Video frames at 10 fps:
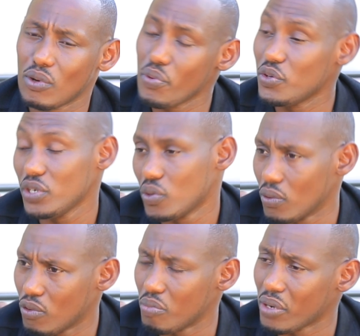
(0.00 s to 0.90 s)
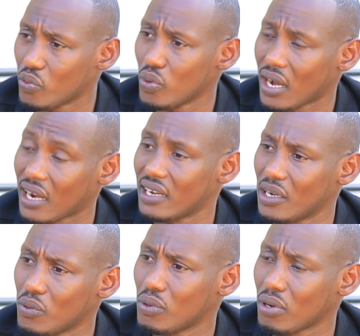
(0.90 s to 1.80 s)
wowe uriho ugomba
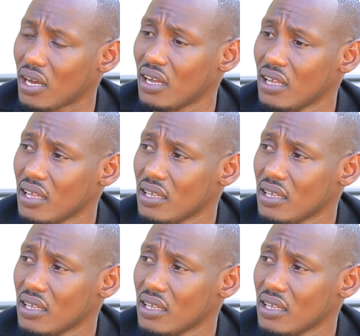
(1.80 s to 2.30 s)
kuhagaranira gukora